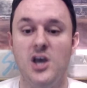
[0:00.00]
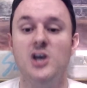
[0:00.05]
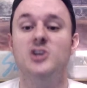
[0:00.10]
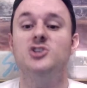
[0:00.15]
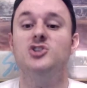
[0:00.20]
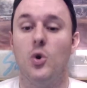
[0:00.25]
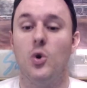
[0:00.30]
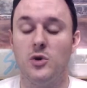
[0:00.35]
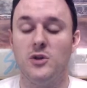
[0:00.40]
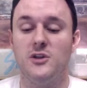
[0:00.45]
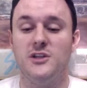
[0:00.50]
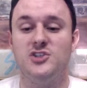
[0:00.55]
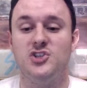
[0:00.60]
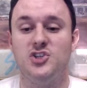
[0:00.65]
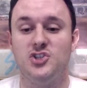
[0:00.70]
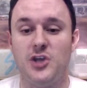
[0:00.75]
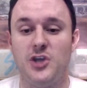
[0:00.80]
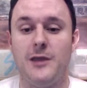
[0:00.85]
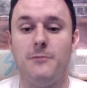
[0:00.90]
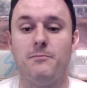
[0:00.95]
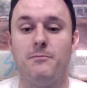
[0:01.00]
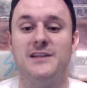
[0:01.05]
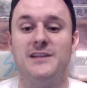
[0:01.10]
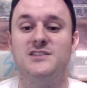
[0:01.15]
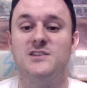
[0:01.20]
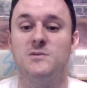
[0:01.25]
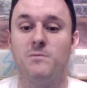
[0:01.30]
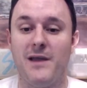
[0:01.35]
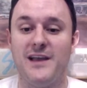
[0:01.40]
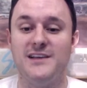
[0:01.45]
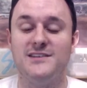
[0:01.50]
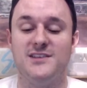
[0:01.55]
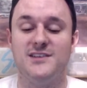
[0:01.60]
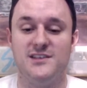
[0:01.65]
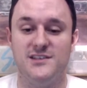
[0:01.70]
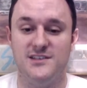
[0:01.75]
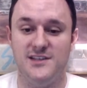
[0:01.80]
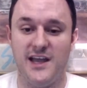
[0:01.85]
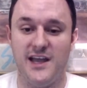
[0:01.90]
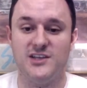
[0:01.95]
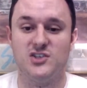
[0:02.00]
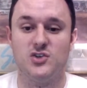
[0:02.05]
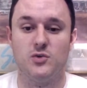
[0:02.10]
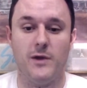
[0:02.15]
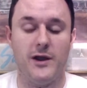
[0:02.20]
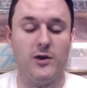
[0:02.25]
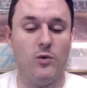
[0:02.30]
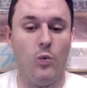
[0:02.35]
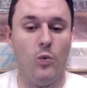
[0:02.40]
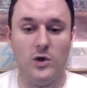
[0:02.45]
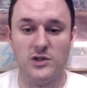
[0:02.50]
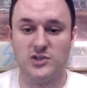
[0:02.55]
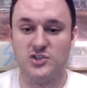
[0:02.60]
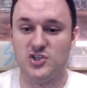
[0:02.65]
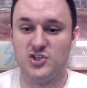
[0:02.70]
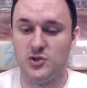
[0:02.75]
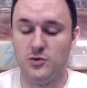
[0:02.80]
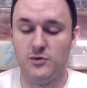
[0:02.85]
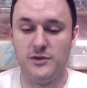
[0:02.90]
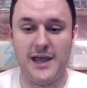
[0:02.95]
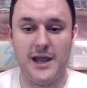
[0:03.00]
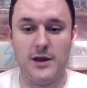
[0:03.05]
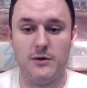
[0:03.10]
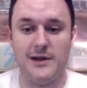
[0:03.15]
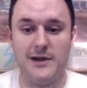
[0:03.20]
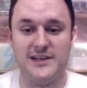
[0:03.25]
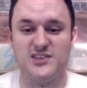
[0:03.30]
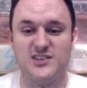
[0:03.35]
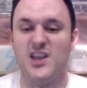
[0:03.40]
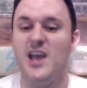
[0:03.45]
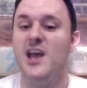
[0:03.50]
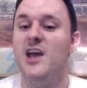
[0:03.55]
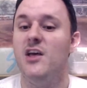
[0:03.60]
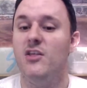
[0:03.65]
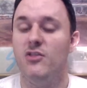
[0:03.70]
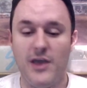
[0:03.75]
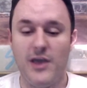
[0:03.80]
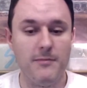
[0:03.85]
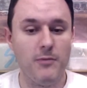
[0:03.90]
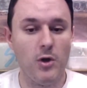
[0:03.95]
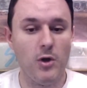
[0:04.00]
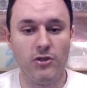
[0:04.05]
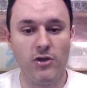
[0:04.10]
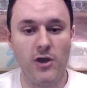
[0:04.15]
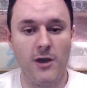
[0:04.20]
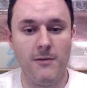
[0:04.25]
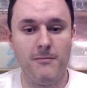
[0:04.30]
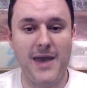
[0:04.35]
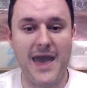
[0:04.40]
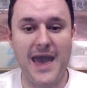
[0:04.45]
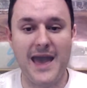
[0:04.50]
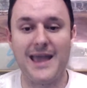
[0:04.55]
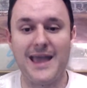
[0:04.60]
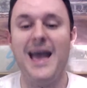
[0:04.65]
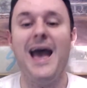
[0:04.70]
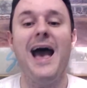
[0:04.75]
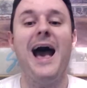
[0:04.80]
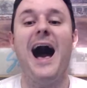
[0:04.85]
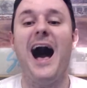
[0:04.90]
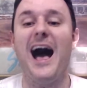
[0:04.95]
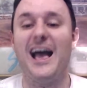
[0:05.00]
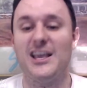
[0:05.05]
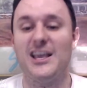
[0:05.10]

Tonalist Shape and Spice's Nice ran 1-2 in that race. They both come back. I